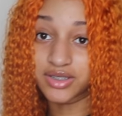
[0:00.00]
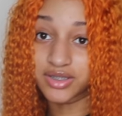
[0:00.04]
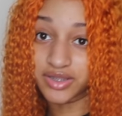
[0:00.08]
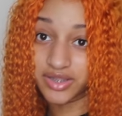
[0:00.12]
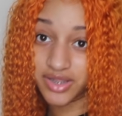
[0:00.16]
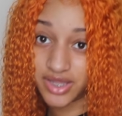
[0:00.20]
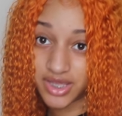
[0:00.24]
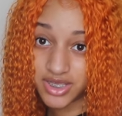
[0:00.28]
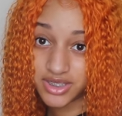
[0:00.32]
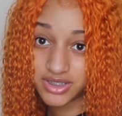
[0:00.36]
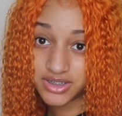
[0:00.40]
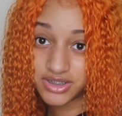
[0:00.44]

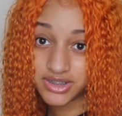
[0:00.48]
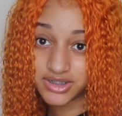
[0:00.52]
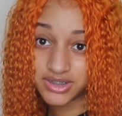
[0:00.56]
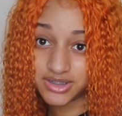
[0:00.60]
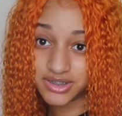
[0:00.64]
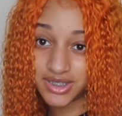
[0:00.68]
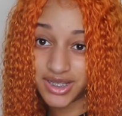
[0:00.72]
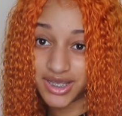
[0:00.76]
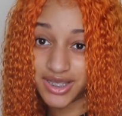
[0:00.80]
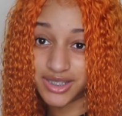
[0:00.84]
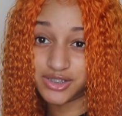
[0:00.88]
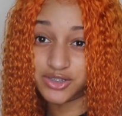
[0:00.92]

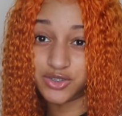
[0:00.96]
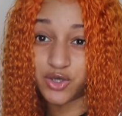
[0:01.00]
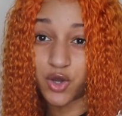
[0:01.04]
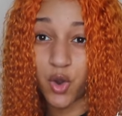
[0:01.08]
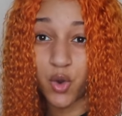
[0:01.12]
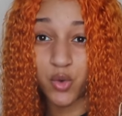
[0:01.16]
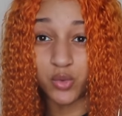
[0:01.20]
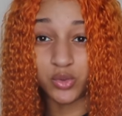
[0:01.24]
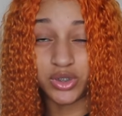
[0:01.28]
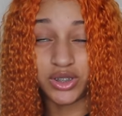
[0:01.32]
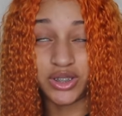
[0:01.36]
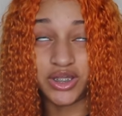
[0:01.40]
This is
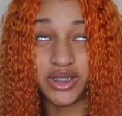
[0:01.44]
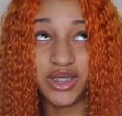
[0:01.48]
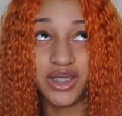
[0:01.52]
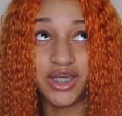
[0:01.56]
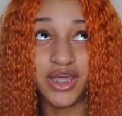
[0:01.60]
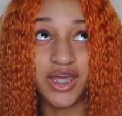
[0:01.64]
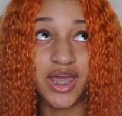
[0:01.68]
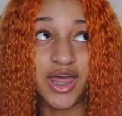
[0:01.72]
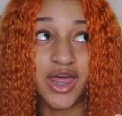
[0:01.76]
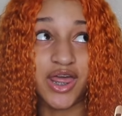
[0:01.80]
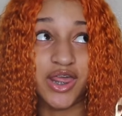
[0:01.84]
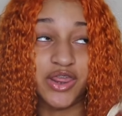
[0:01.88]
only
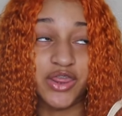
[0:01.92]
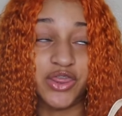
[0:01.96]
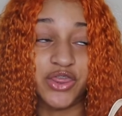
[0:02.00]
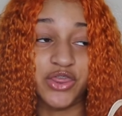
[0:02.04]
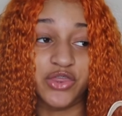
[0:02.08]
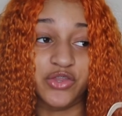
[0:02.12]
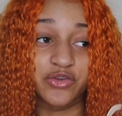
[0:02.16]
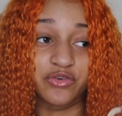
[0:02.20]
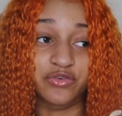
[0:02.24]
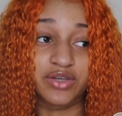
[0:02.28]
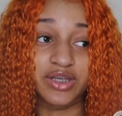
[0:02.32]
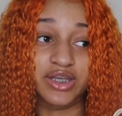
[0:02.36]

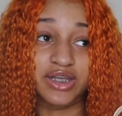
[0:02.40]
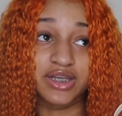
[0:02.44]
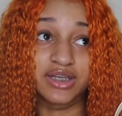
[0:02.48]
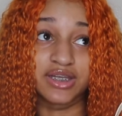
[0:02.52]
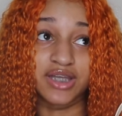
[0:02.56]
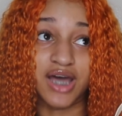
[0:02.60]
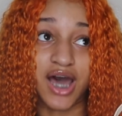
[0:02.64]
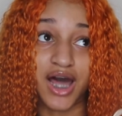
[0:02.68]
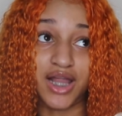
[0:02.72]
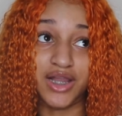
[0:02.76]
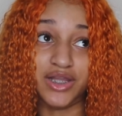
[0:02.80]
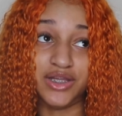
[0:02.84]

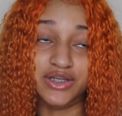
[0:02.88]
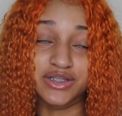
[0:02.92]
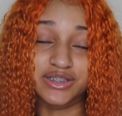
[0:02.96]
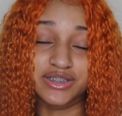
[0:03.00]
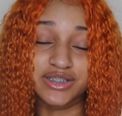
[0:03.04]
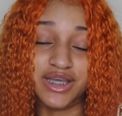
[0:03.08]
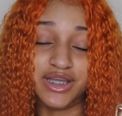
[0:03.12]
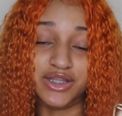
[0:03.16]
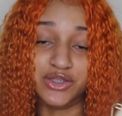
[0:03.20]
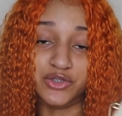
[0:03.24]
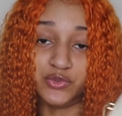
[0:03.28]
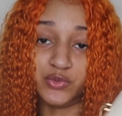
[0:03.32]

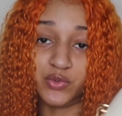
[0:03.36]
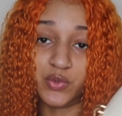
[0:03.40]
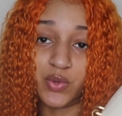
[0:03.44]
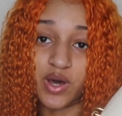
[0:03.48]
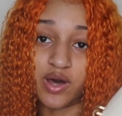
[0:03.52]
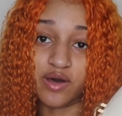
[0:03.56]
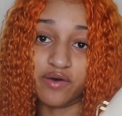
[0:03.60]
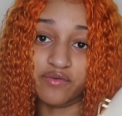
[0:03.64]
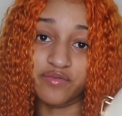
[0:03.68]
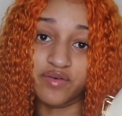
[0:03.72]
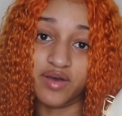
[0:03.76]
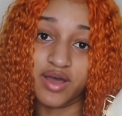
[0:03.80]

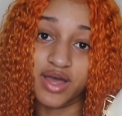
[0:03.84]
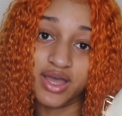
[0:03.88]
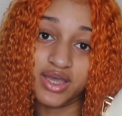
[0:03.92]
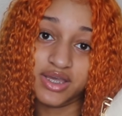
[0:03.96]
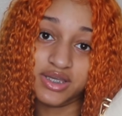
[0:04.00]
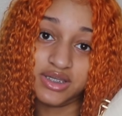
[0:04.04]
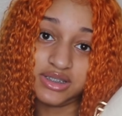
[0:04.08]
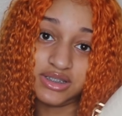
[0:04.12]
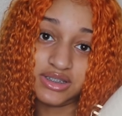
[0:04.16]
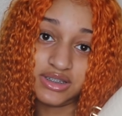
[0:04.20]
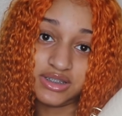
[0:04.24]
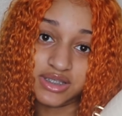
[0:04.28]
$3.12.
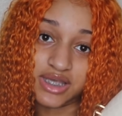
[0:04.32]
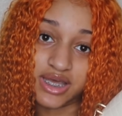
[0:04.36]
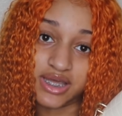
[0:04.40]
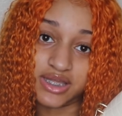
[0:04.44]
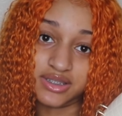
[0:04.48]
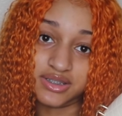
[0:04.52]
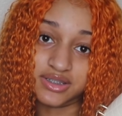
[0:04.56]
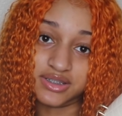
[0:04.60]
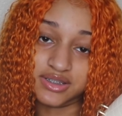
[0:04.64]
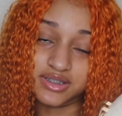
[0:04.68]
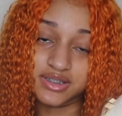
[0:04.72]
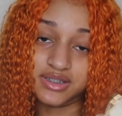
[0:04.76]

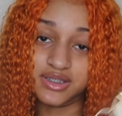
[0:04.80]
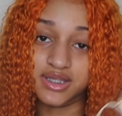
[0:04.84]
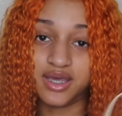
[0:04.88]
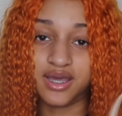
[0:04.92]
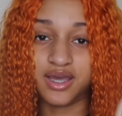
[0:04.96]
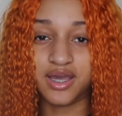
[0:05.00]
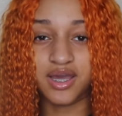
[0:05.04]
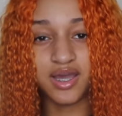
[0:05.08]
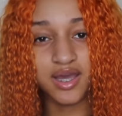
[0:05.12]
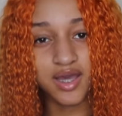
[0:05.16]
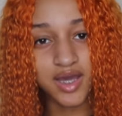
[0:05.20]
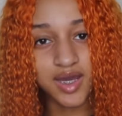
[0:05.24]

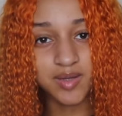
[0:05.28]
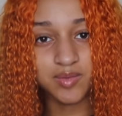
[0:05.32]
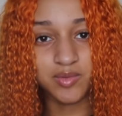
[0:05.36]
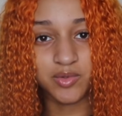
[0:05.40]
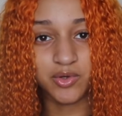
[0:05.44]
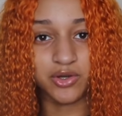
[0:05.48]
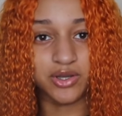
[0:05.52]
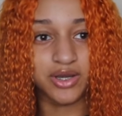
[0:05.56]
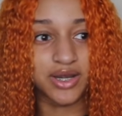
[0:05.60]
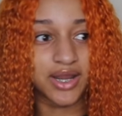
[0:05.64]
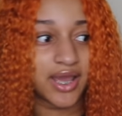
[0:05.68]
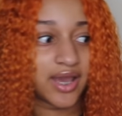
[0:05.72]
Come
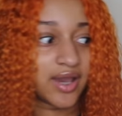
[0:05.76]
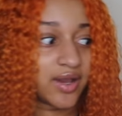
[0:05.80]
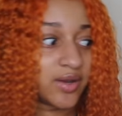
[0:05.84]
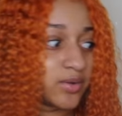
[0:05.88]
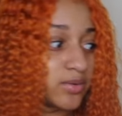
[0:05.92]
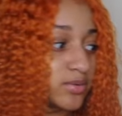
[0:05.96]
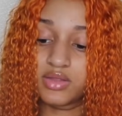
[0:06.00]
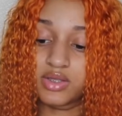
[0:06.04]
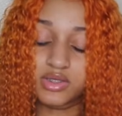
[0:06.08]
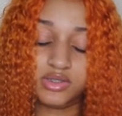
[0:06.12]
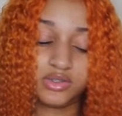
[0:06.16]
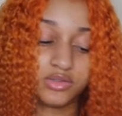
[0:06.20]
on now.
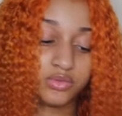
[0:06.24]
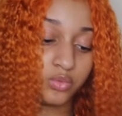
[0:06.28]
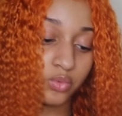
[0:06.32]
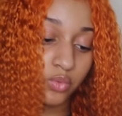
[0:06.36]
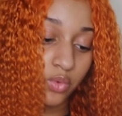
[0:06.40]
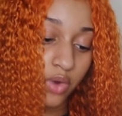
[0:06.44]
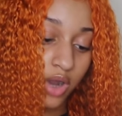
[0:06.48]
This